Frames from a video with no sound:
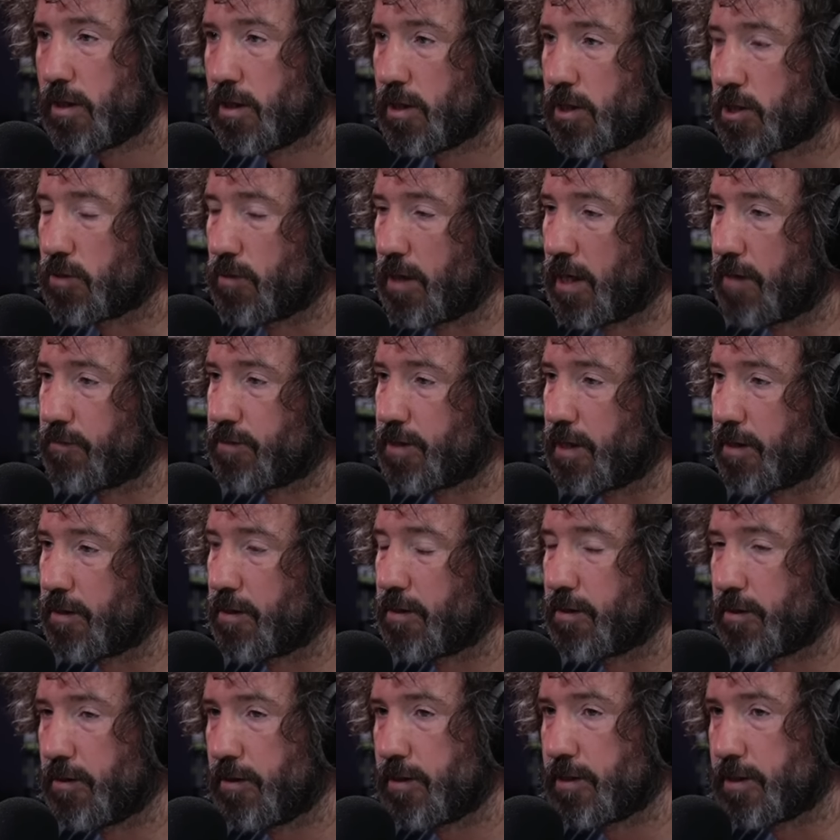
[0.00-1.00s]
So I've said
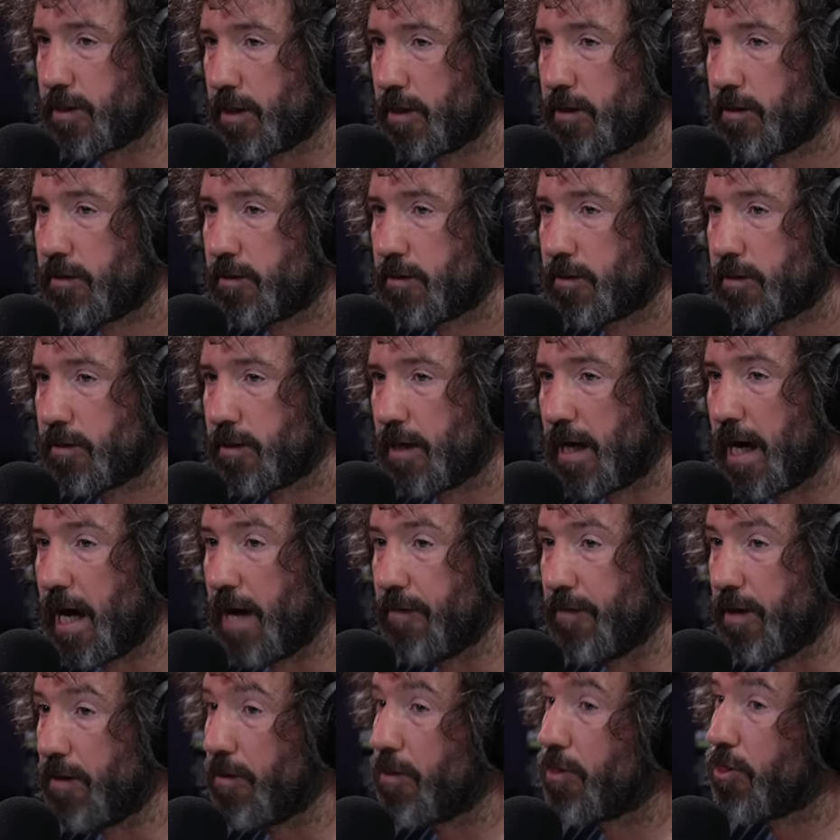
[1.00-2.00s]
30
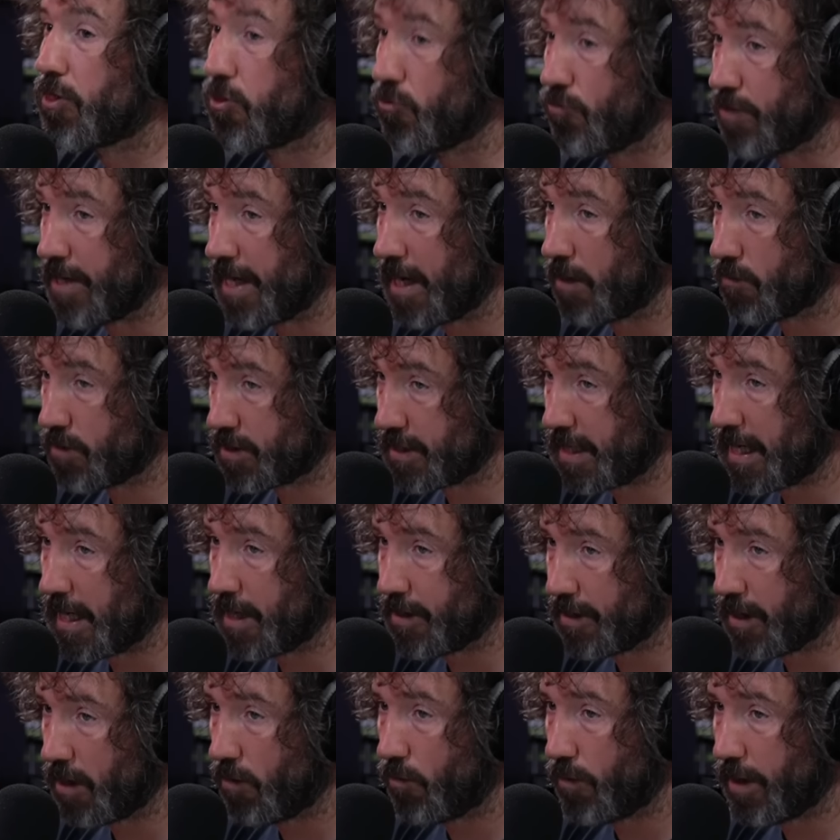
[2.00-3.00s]
and then three
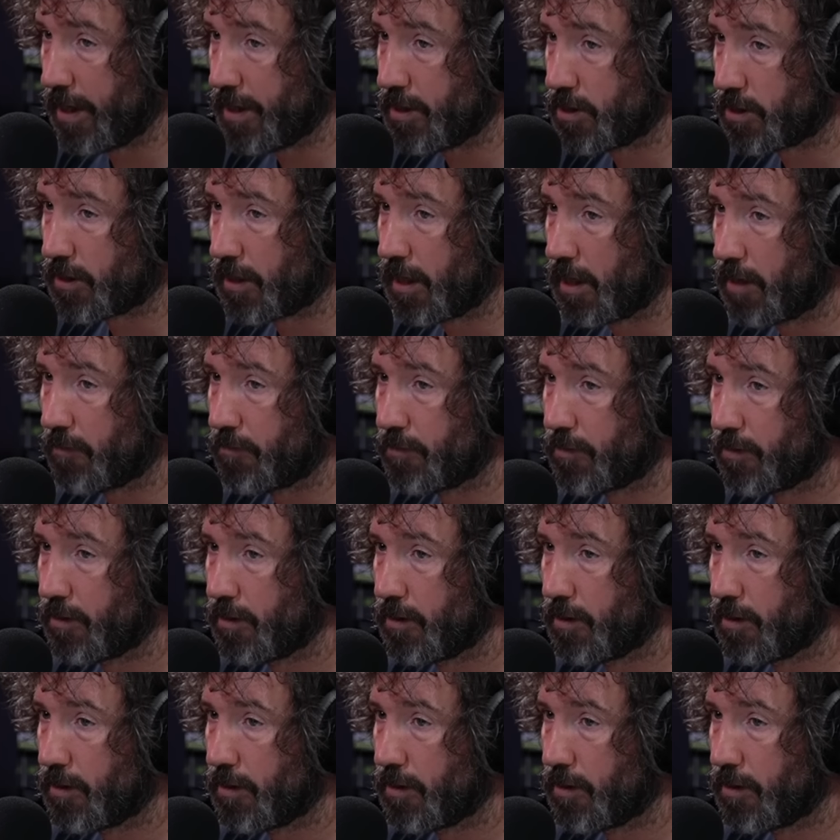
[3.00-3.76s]
outside that wage cap.